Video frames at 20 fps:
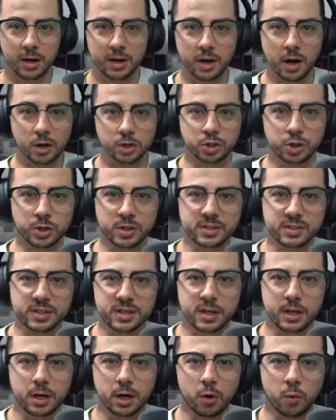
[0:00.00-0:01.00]
Now as you can
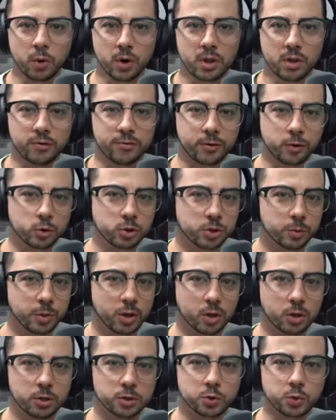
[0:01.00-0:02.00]
see here, one of the first
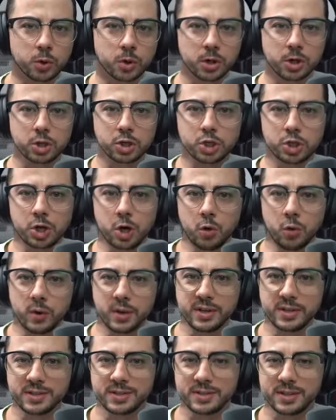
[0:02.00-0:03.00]
abilities we're going to show
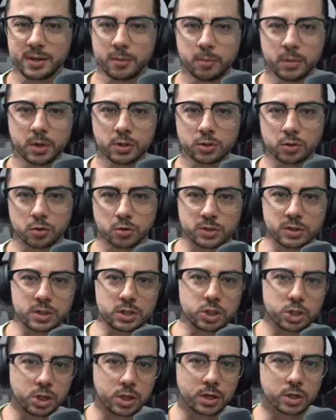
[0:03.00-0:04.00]
is the missiles that
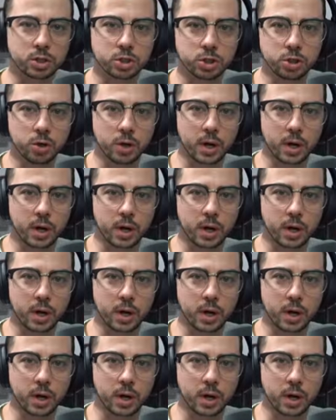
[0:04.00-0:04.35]
she can shoot